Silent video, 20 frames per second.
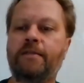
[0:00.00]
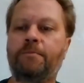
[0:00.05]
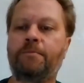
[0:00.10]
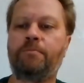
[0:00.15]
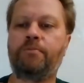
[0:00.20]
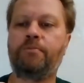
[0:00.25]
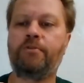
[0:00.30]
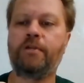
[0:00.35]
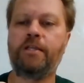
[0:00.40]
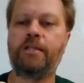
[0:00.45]
a
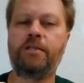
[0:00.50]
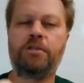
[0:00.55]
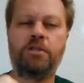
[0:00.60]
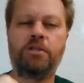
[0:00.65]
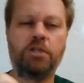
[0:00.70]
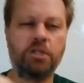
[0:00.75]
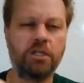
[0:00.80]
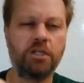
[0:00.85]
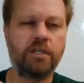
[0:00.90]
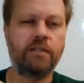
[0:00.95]
pretty
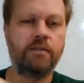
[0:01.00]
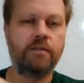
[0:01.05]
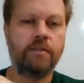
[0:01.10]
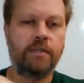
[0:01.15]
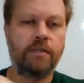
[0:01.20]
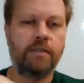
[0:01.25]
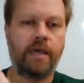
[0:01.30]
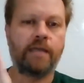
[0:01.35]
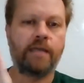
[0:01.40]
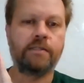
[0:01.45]
good
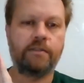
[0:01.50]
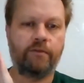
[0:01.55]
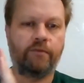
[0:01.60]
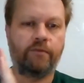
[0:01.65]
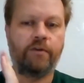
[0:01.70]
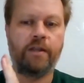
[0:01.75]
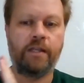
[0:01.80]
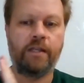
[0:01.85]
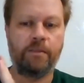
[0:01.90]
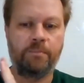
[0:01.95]
guess
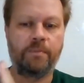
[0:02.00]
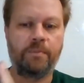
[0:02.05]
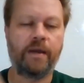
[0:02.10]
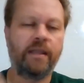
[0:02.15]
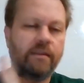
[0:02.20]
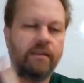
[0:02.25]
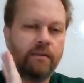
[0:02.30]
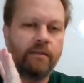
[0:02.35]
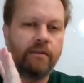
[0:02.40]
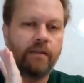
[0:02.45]
for any
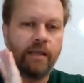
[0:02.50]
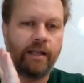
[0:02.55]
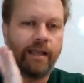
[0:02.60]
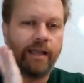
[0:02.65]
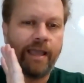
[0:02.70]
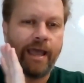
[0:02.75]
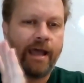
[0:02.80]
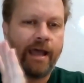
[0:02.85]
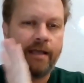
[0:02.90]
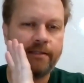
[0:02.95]
button that I
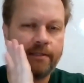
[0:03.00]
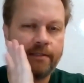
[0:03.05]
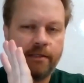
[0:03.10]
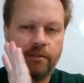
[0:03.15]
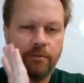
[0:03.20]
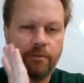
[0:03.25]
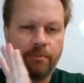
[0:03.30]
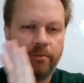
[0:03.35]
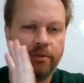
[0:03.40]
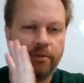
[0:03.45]
ask
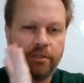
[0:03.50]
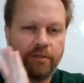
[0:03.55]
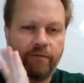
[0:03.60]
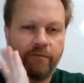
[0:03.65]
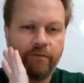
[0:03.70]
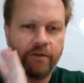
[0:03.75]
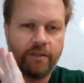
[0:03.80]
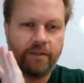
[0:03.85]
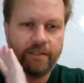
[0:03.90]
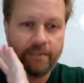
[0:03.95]
to push
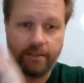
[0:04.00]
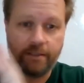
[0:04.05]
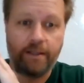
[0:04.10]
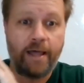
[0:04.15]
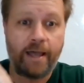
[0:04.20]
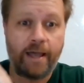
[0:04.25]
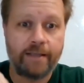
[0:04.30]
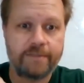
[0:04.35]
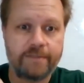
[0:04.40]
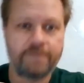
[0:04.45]
for this
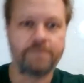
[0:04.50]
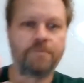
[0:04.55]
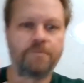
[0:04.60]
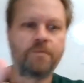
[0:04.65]
class.